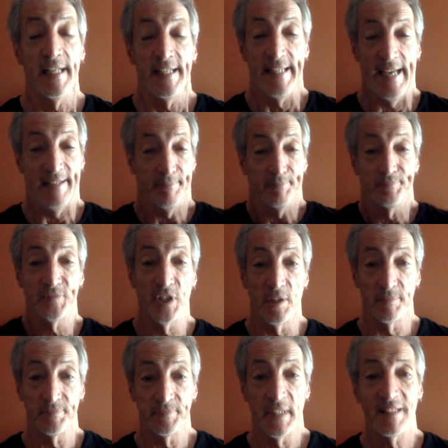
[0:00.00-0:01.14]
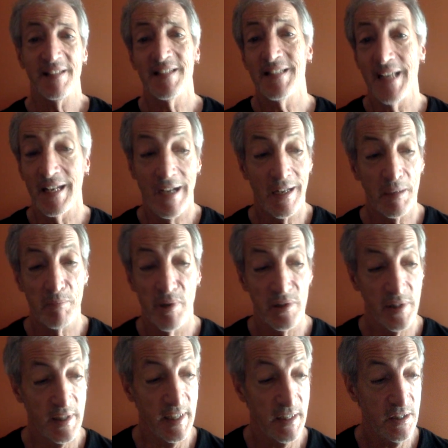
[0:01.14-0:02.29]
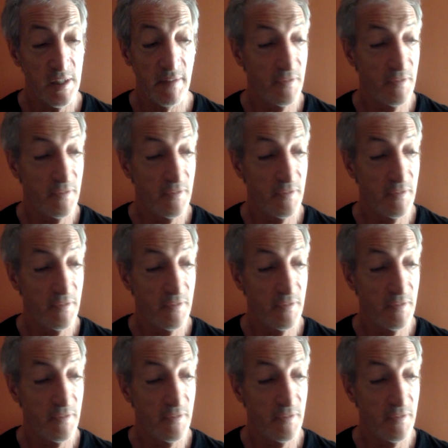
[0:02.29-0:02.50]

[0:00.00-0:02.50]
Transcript: Yeah, so that's a dead-on impersonation.